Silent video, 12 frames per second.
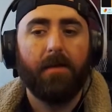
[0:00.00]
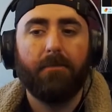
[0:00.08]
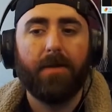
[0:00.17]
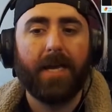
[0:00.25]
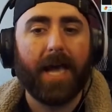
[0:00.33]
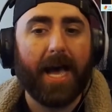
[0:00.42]

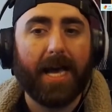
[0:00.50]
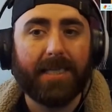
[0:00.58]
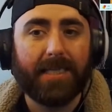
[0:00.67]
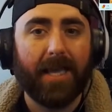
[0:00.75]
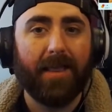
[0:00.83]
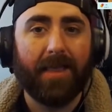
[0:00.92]
But
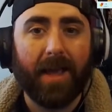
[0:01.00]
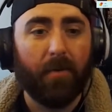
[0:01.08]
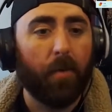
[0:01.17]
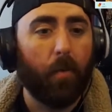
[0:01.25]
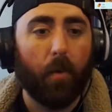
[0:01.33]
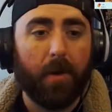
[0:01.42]
guys, they
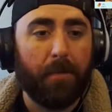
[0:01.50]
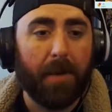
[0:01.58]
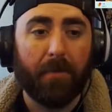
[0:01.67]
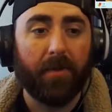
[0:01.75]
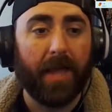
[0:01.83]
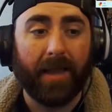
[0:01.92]
rewarded
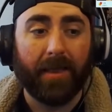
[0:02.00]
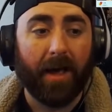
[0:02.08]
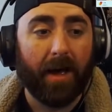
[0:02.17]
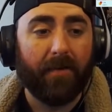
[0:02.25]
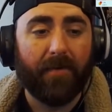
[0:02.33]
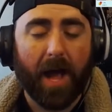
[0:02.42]
people they love.